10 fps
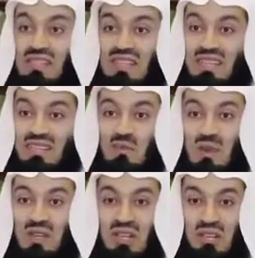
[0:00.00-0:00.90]
magazines,
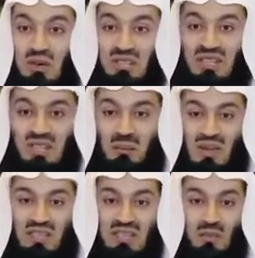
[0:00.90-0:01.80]
especially those in some
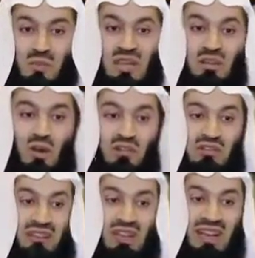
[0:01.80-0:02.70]
places who play
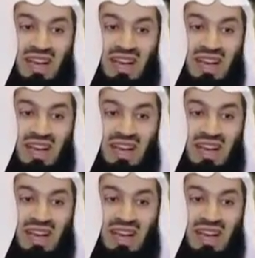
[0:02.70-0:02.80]
golf.